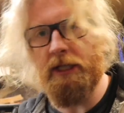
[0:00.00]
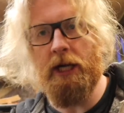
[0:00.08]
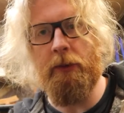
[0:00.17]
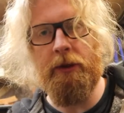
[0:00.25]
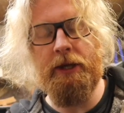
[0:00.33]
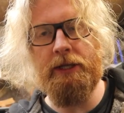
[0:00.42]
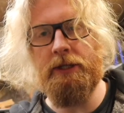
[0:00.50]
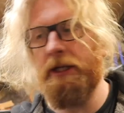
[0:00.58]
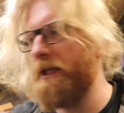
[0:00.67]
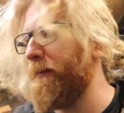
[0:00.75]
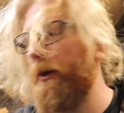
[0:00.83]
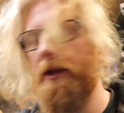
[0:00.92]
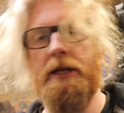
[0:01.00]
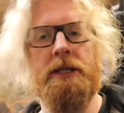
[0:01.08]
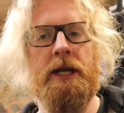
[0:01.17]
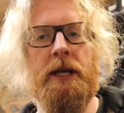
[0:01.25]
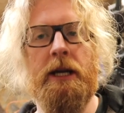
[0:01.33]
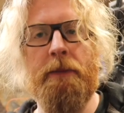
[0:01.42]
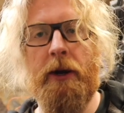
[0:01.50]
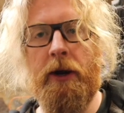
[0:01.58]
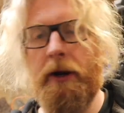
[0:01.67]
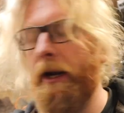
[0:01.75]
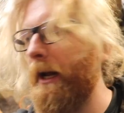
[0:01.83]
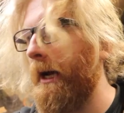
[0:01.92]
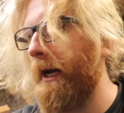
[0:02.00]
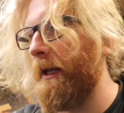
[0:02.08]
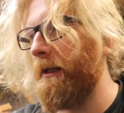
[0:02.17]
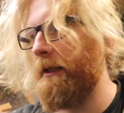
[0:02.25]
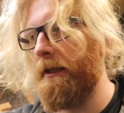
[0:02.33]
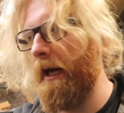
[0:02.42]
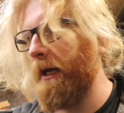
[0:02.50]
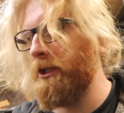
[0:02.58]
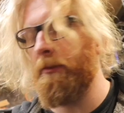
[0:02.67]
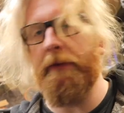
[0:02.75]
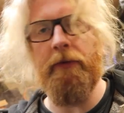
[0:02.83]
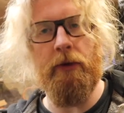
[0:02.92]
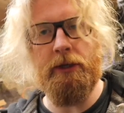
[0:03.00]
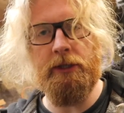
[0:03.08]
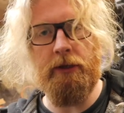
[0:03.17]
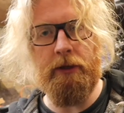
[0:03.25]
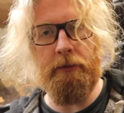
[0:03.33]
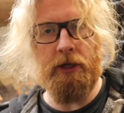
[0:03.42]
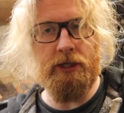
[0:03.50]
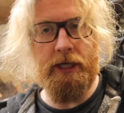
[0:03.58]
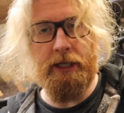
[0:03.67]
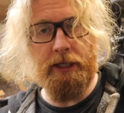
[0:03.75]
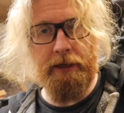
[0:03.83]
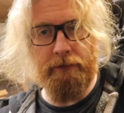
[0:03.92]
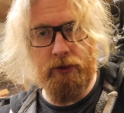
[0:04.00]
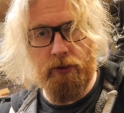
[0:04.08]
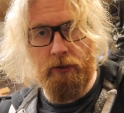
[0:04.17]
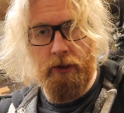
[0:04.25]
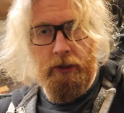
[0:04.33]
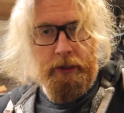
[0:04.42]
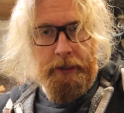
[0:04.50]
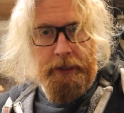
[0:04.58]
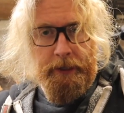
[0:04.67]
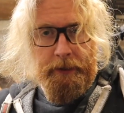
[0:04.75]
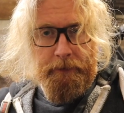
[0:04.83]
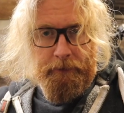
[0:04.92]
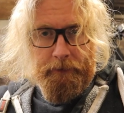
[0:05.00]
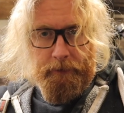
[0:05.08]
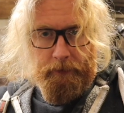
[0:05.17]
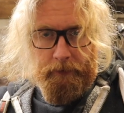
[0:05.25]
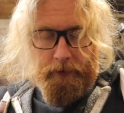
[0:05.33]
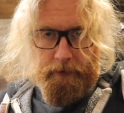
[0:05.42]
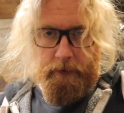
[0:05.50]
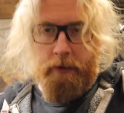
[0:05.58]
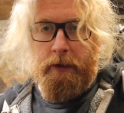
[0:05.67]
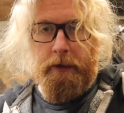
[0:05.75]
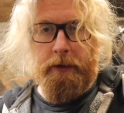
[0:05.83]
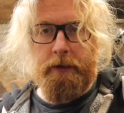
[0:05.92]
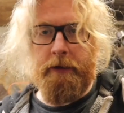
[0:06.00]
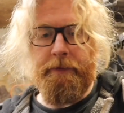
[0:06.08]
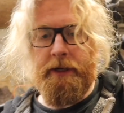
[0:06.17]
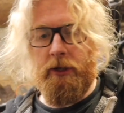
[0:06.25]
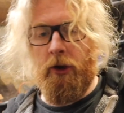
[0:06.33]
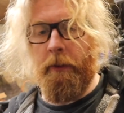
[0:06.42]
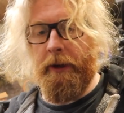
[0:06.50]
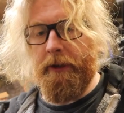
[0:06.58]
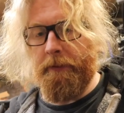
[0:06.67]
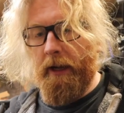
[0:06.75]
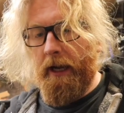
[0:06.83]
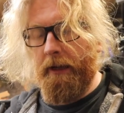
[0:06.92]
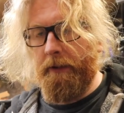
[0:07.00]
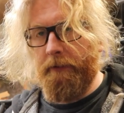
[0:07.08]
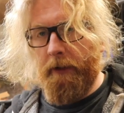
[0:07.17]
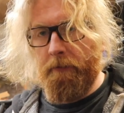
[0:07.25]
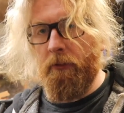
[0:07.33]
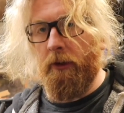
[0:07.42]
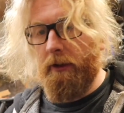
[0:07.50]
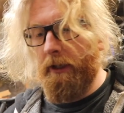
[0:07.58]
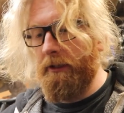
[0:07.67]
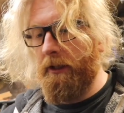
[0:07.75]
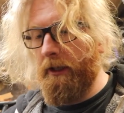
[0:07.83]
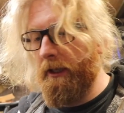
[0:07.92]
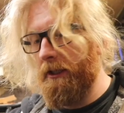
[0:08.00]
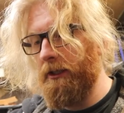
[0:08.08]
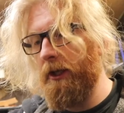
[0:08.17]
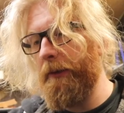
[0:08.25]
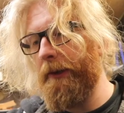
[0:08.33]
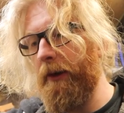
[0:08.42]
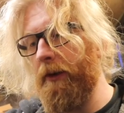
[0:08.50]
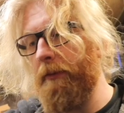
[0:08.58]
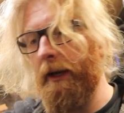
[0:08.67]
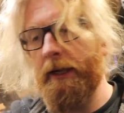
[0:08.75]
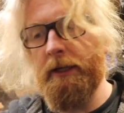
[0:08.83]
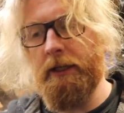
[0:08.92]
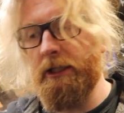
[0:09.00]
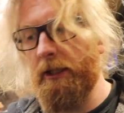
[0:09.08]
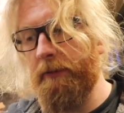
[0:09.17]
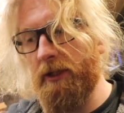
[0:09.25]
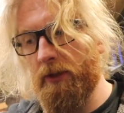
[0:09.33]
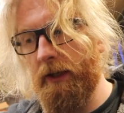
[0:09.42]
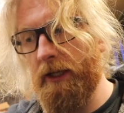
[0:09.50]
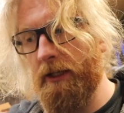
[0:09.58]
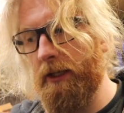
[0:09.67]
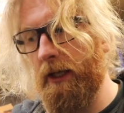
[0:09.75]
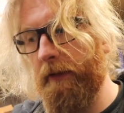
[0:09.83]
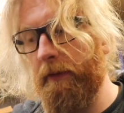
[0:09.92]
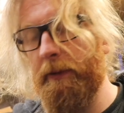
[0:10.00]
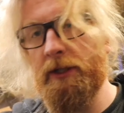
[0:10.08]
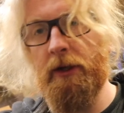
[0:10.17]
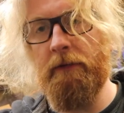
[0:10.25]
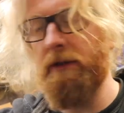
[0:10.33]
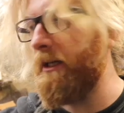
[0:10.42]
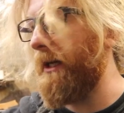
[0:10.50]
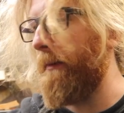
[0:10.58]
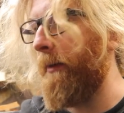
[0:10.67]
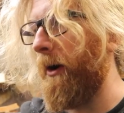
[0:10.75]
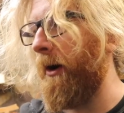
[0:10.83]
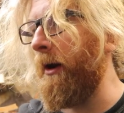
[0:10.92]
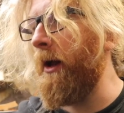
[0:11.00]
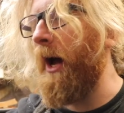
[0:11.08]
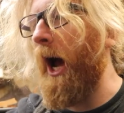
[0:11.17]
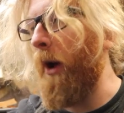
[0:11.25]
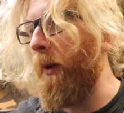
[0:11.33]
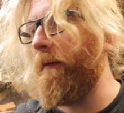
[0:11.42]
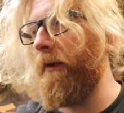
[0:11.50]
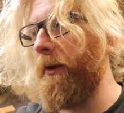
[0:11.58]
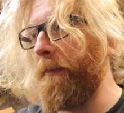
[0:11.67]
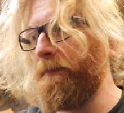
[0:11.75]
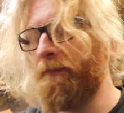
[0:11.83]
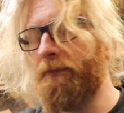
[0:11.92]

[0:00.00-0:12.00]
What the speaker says: anyone thinks it's pointless taking it apart and I should be focusing on the brush end. If so, leave me a comment. I am more inclined to think it's the other way around, but I can easily be swayed if it means I don't have to take it apart. However,